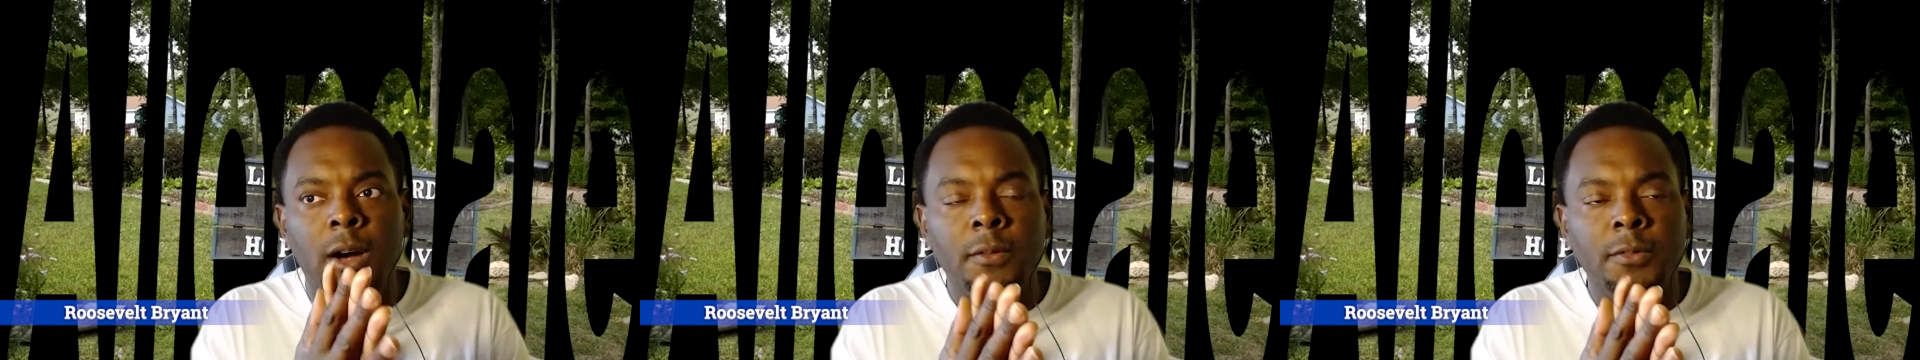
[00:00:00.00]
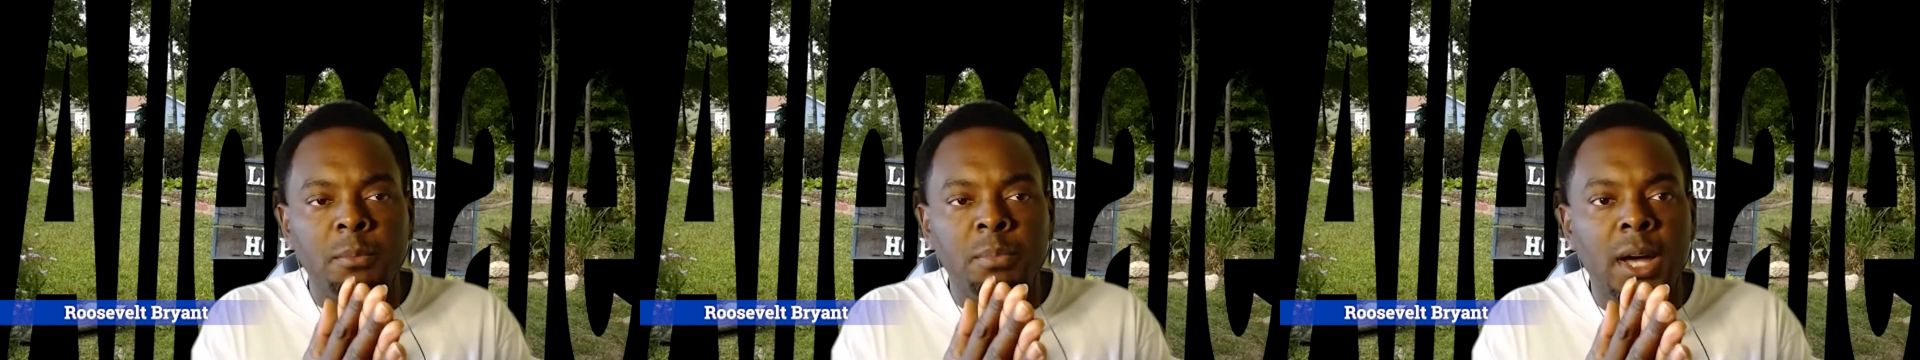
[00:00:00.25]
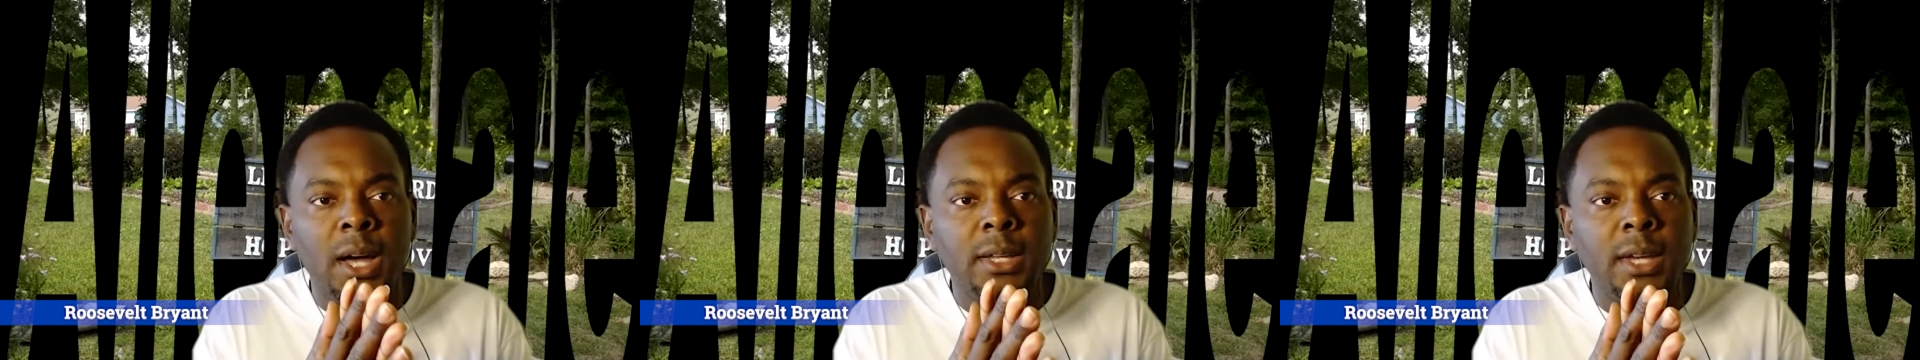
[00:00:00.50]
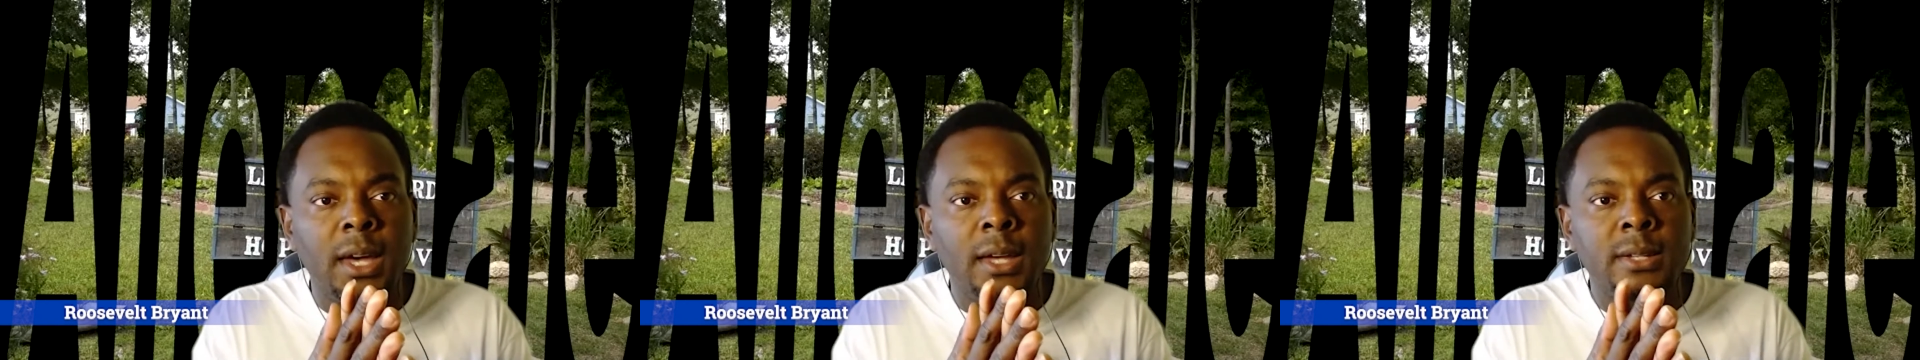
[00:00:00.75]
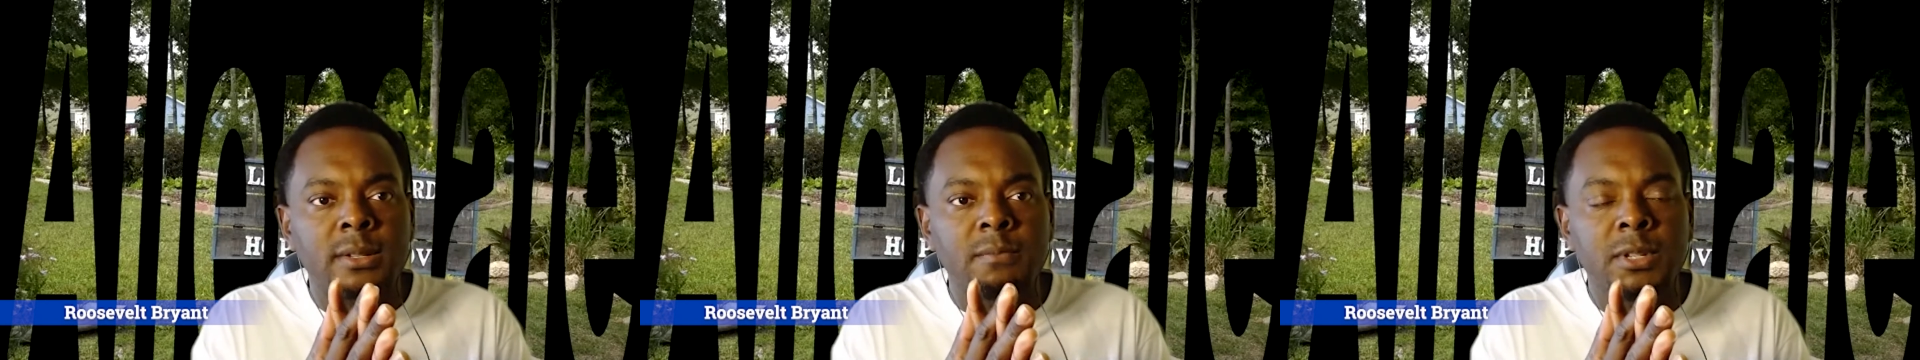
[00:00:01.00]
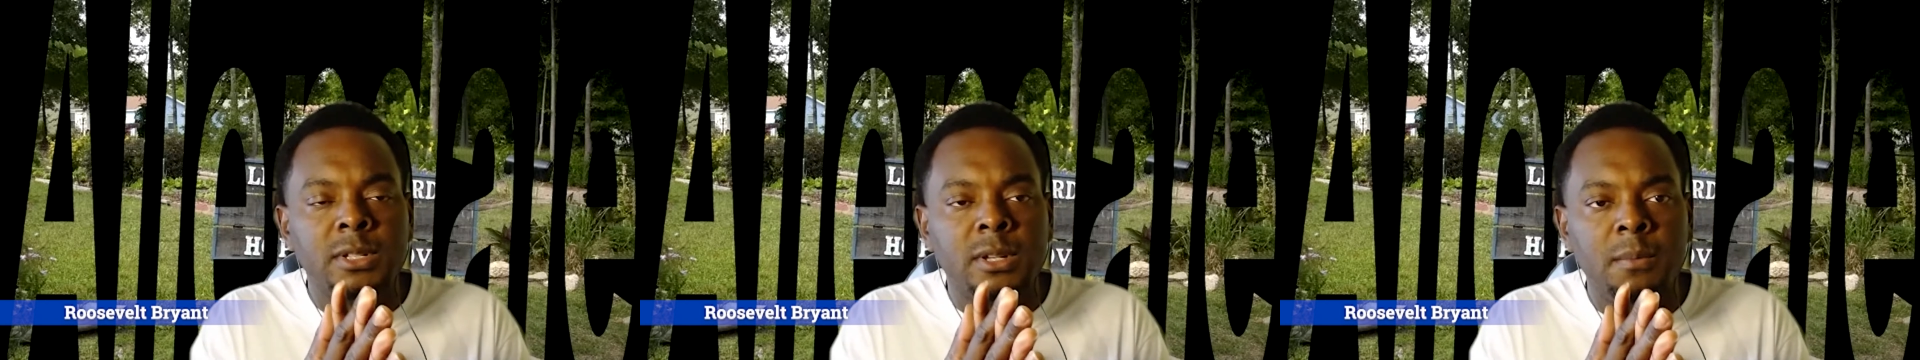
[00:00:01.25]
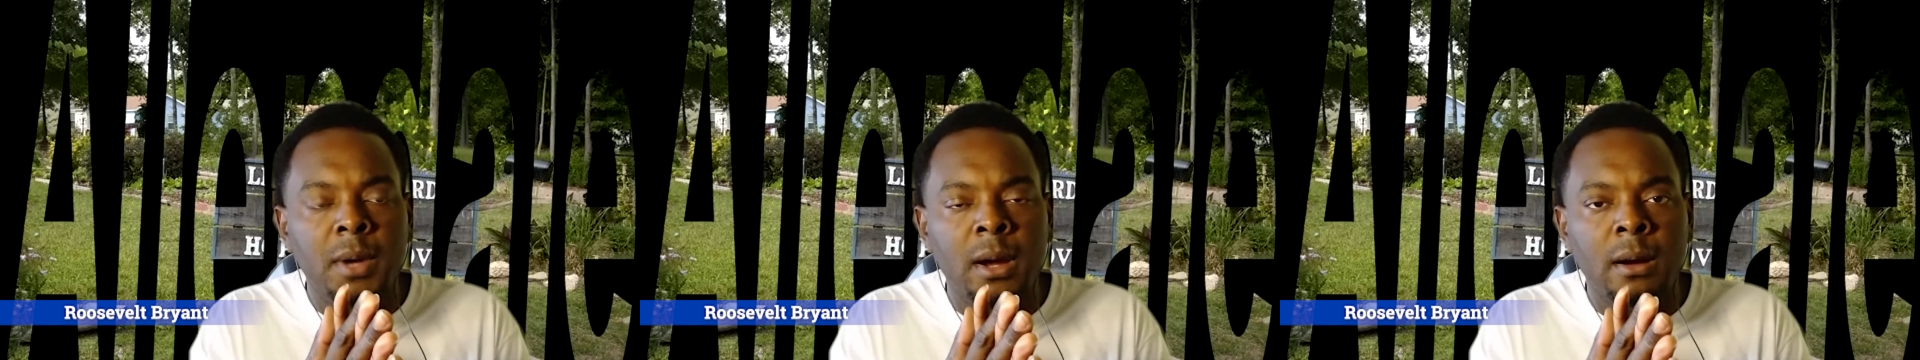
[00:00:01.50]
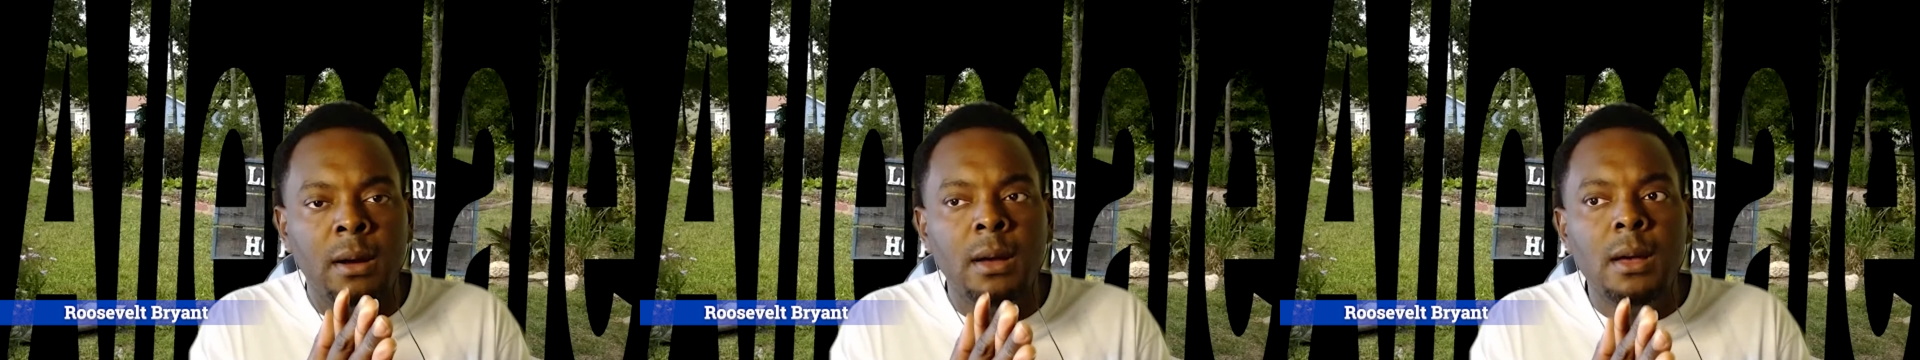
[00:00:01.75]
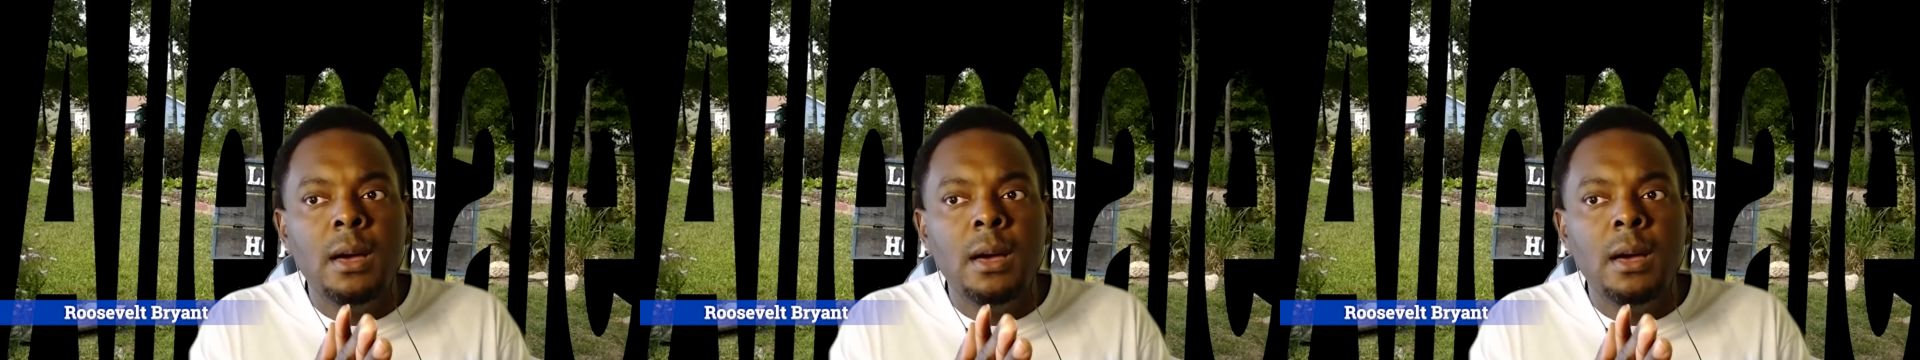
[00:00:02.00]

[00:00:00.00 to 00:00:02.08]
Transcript: the podcast, Miss Camara,